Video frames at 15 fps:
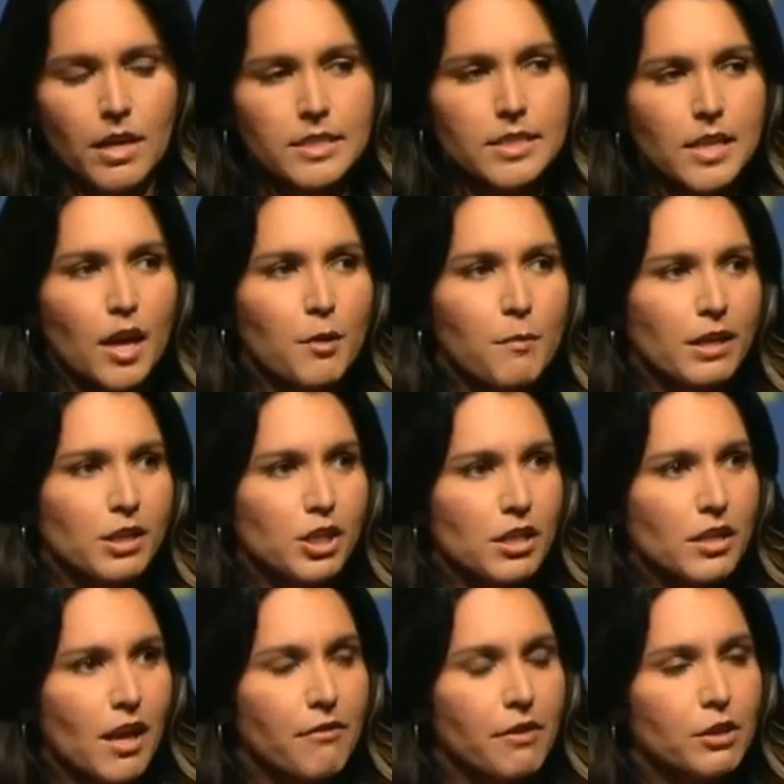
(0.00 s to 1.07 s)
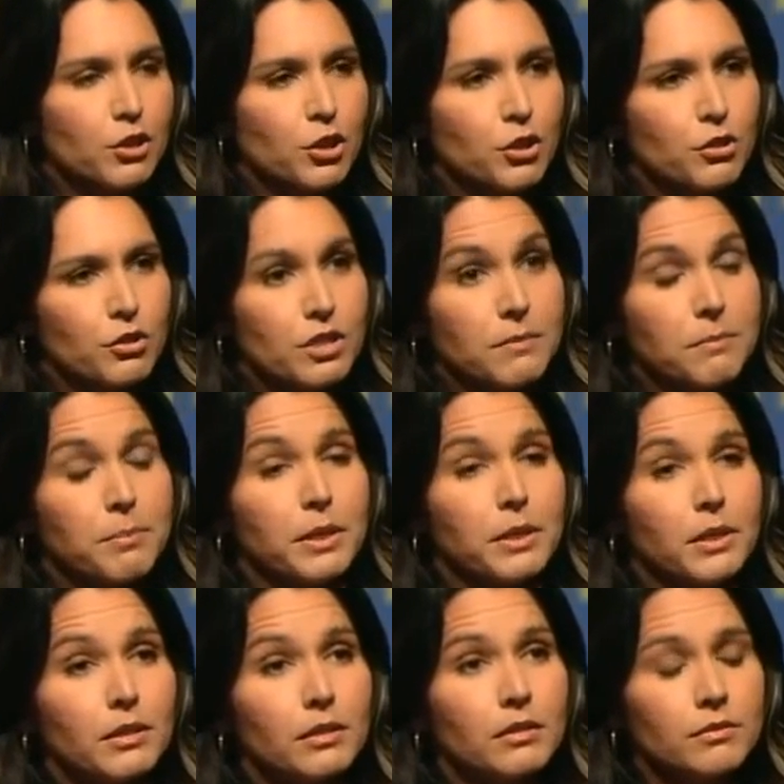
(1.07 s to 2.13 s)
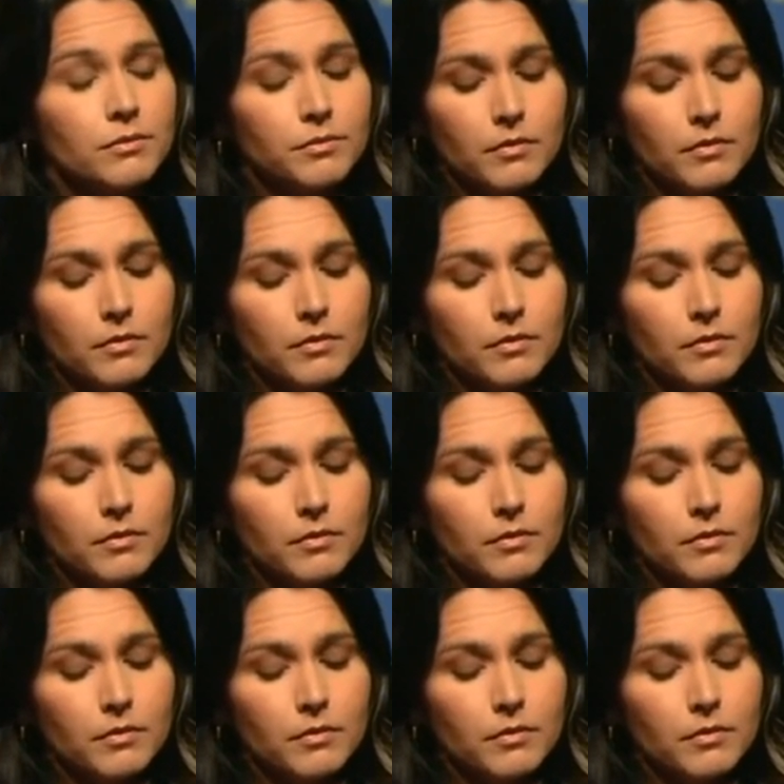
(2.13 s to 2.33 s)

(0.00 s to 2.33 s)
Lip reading: As Donna mentioned, I've introduced a bill,